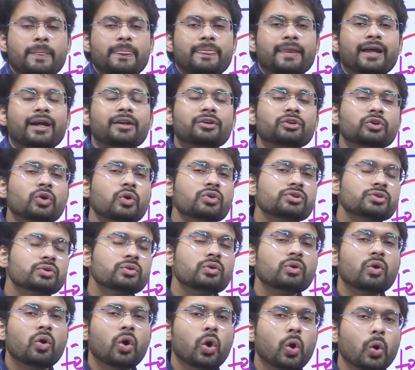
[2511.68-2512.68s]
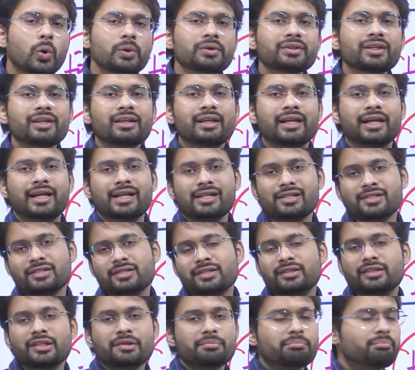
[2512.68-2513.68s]
and those who owned the lands,
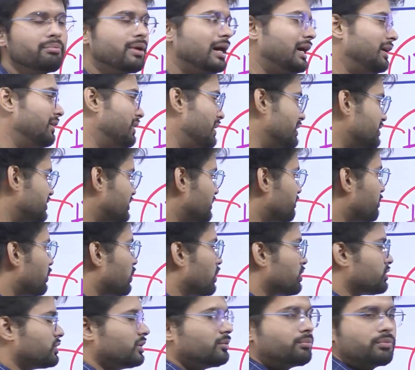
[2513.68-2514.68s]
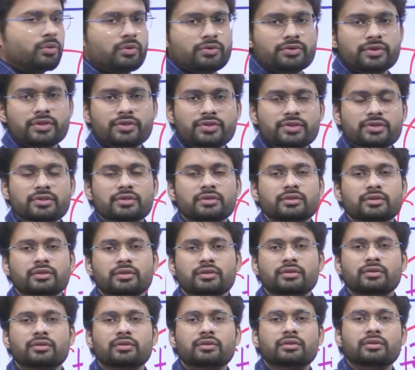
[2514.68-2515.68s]
they managed the production process
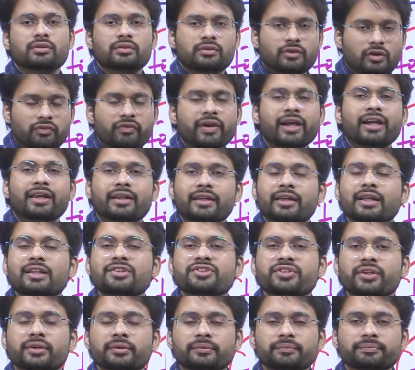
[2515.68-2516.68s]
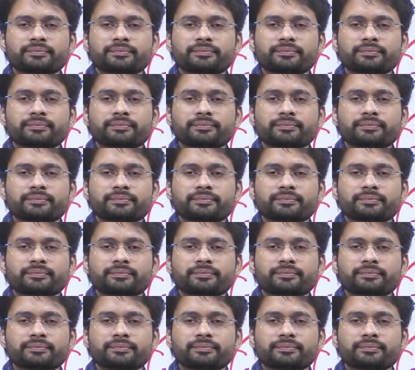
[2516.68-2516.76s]
of agriculture.